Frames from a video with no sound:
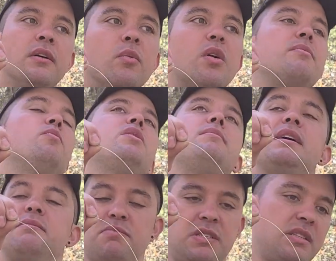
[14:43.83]
what am I
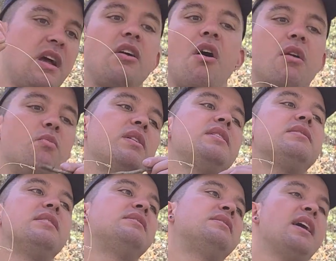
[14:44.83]
stuck on? What is
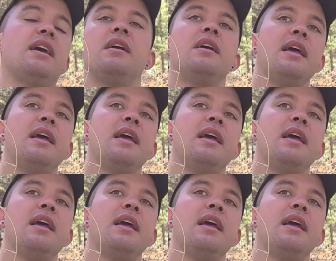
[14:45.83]
this thing?